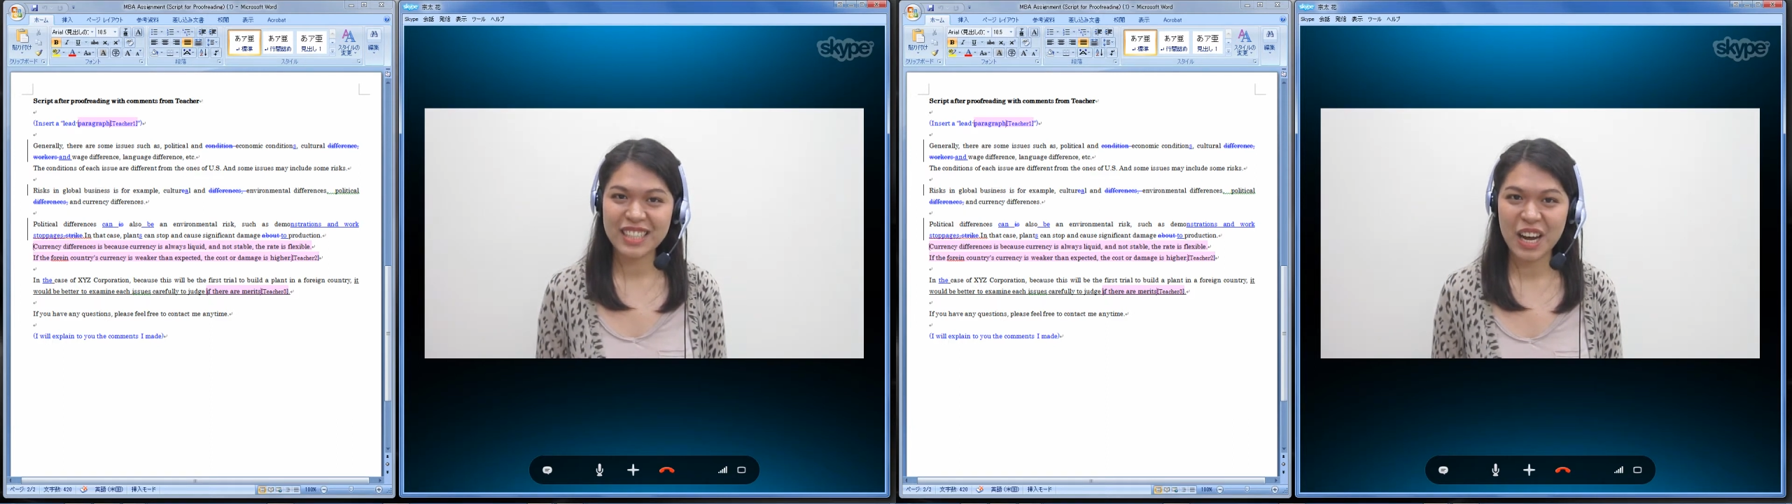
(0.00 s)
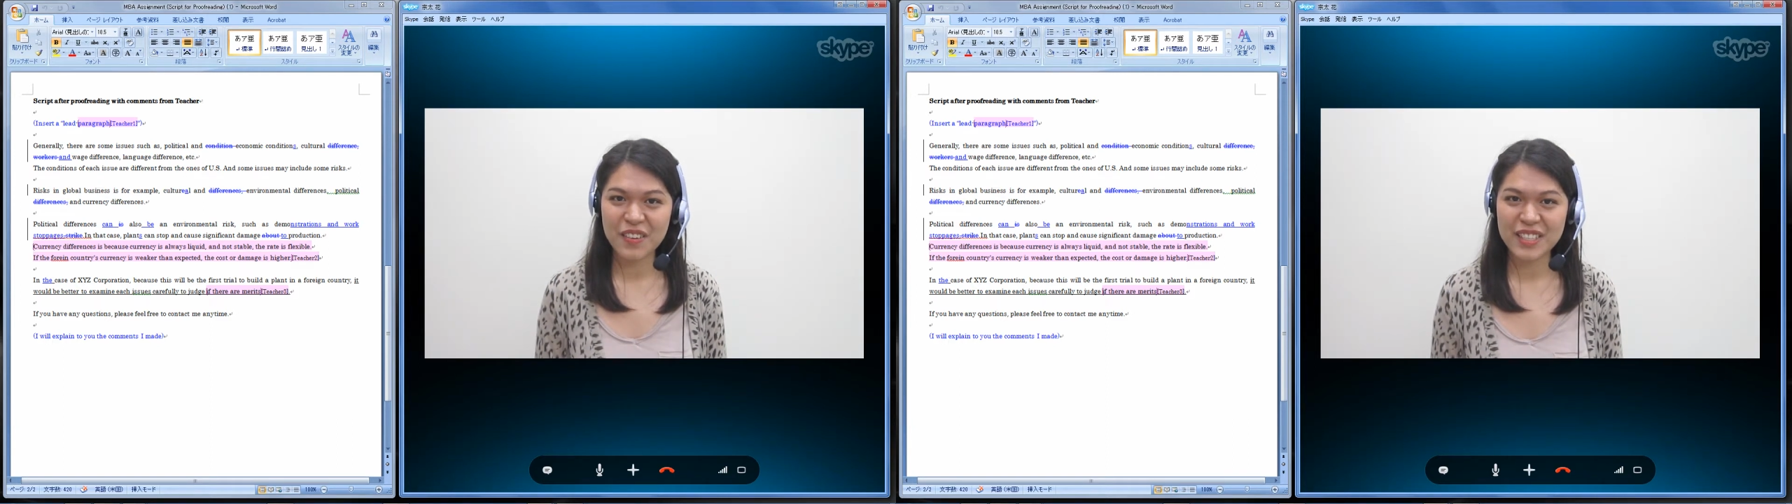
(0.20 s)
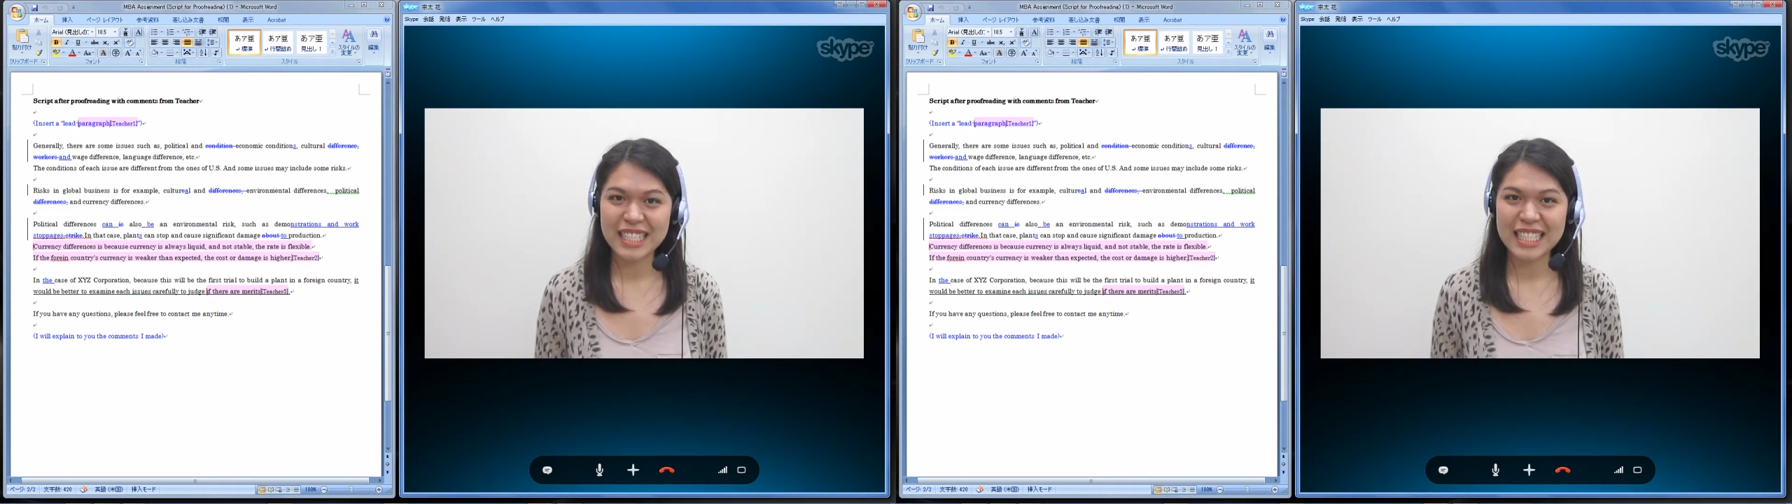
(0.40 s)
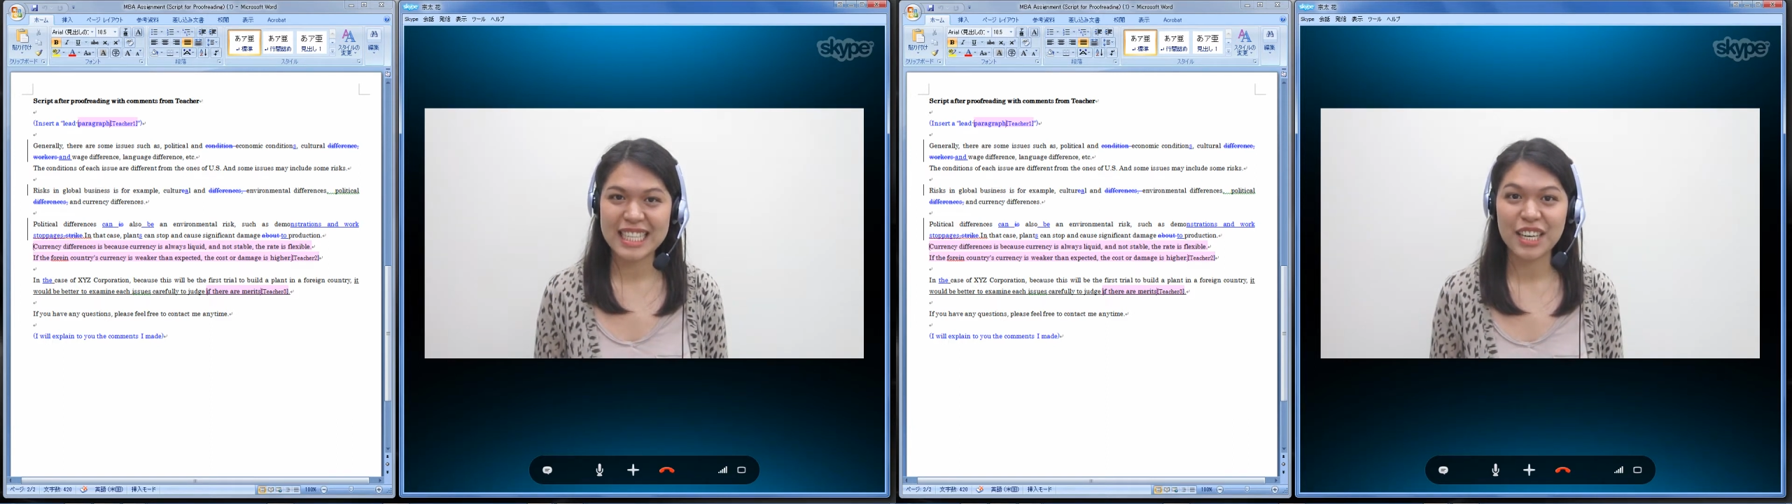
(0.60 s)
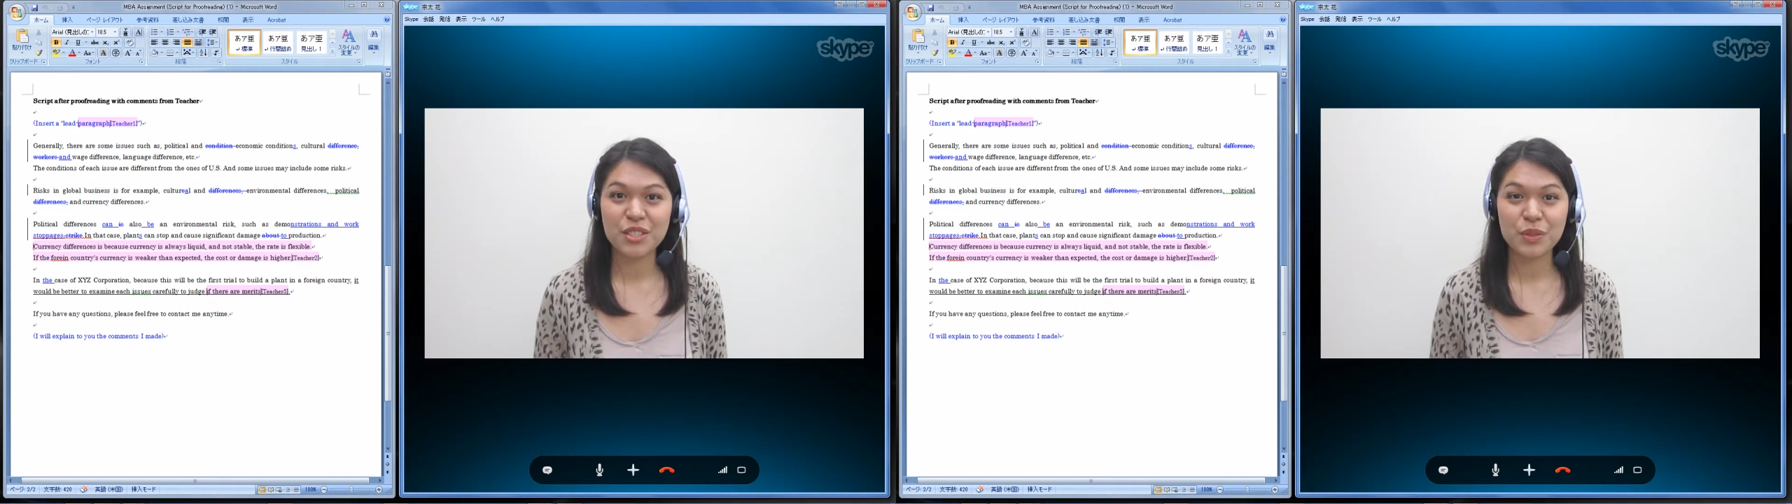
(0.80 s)
comment is
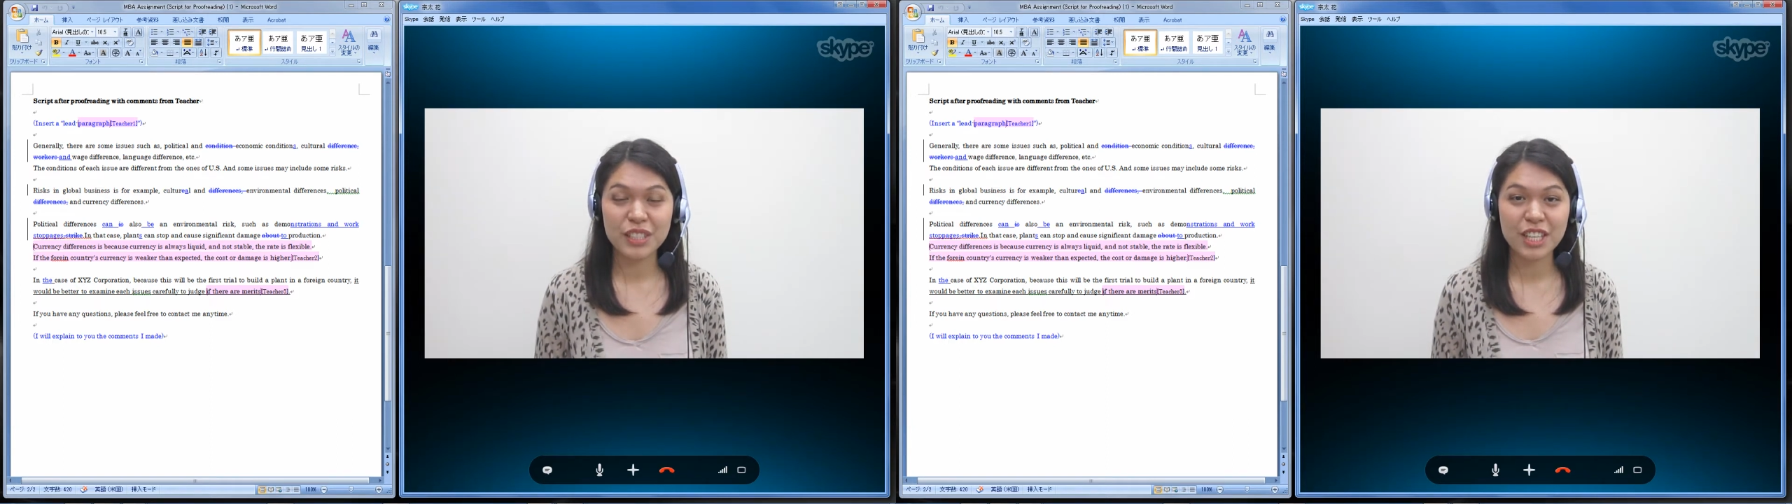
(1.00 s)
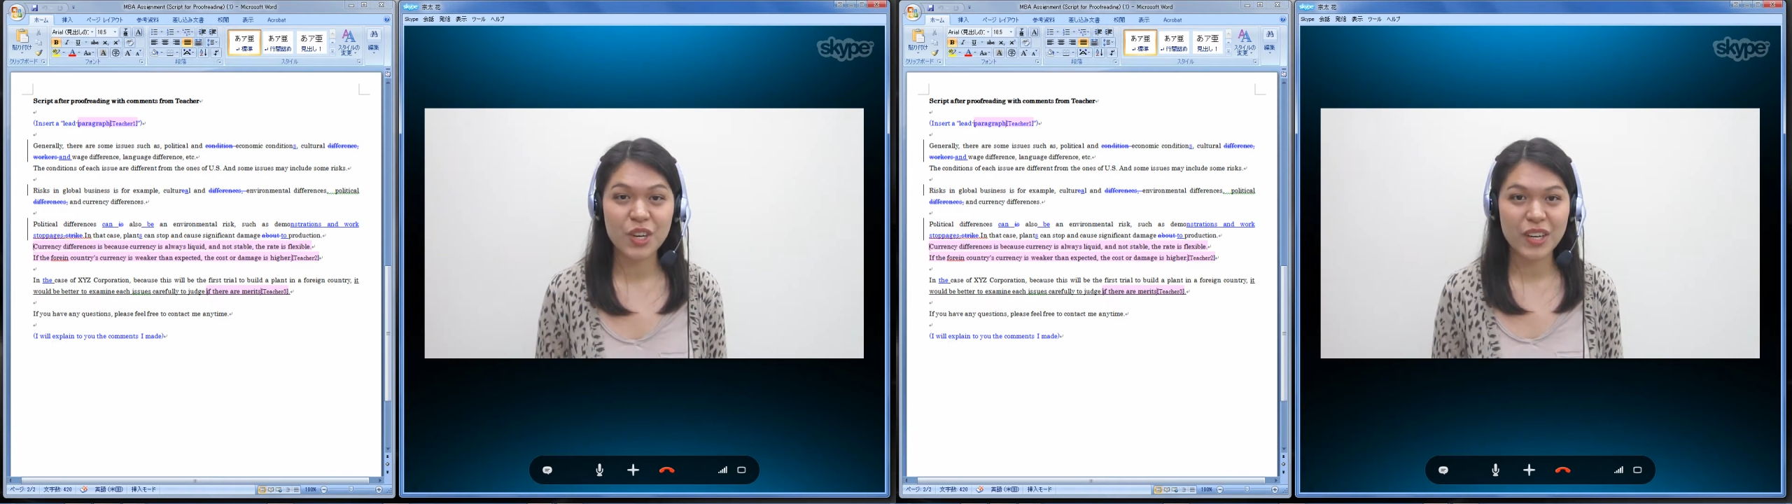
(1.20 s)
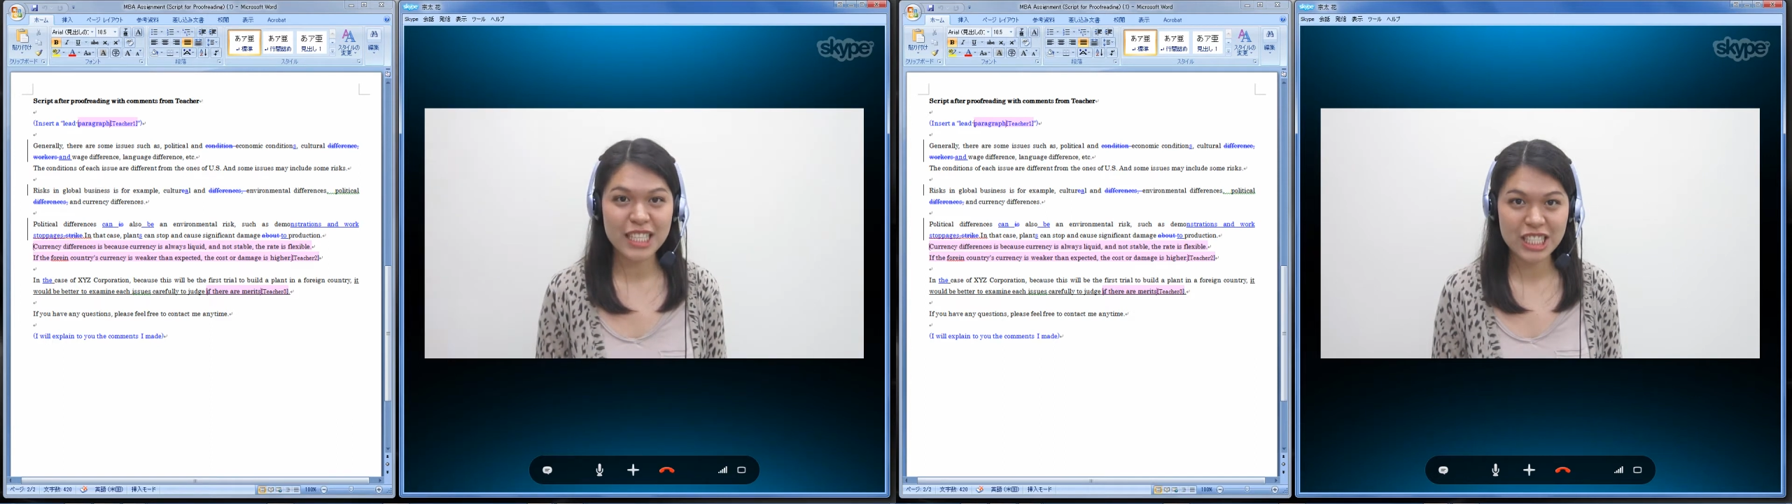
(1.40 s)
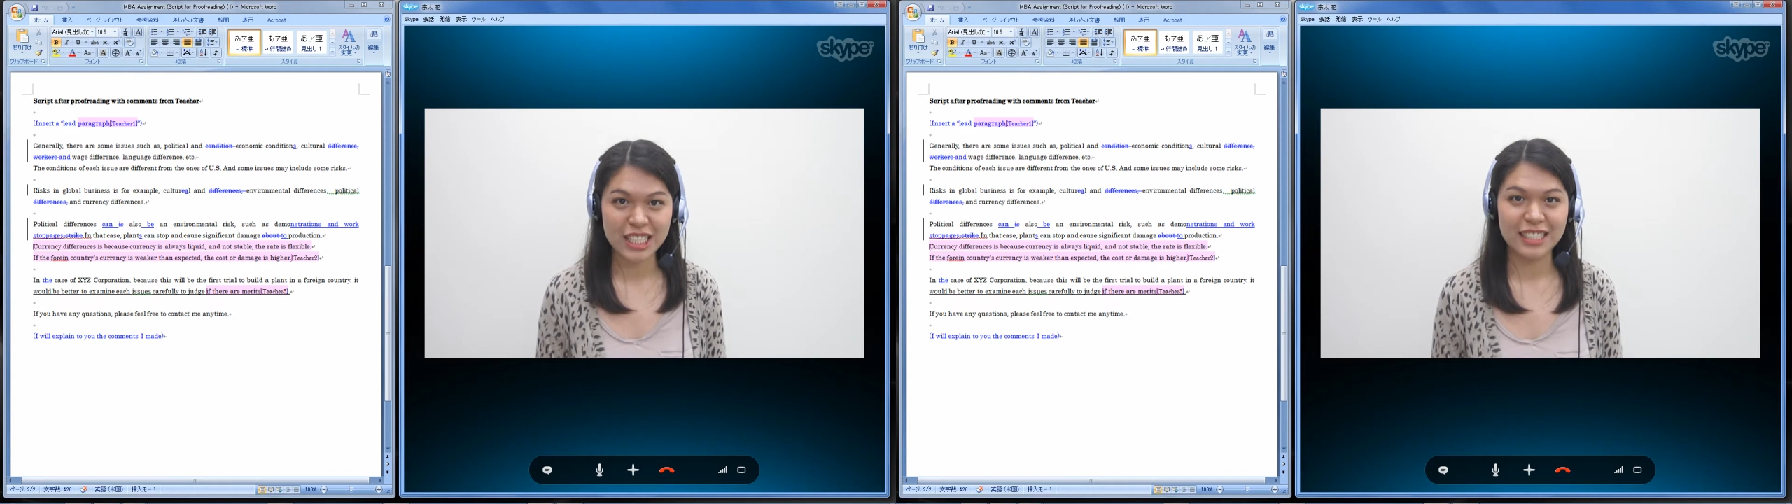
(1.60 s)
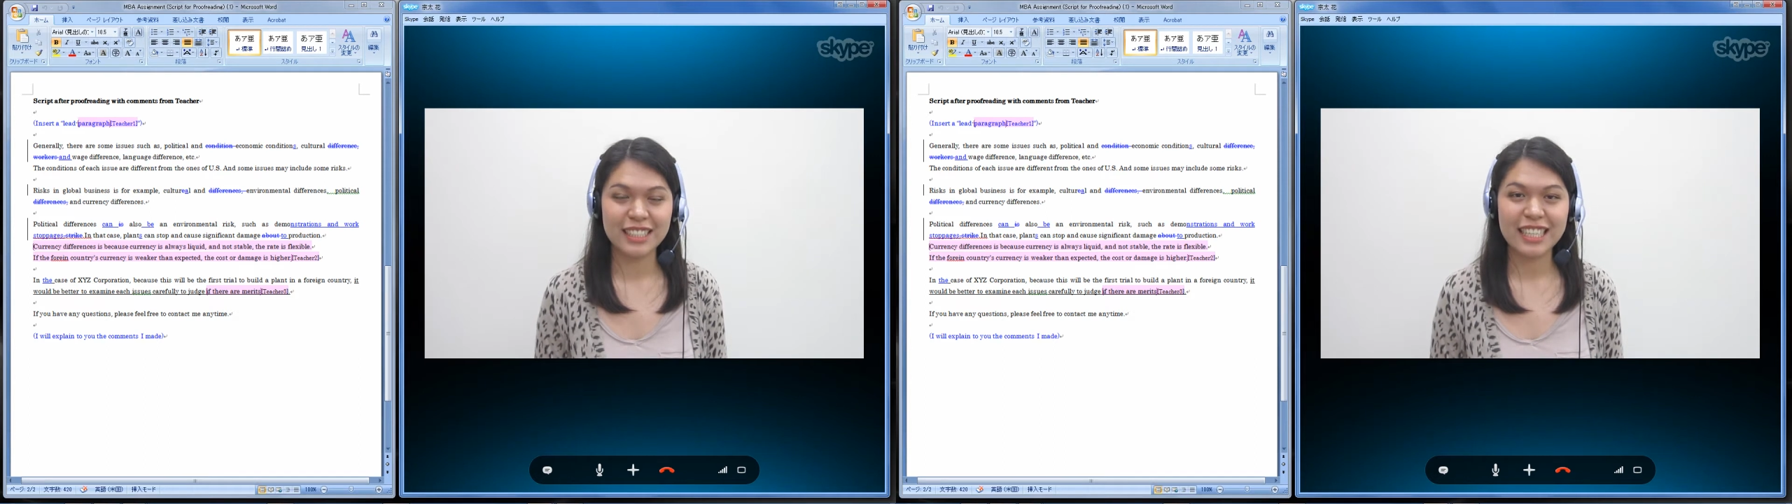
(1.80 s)
actually a question.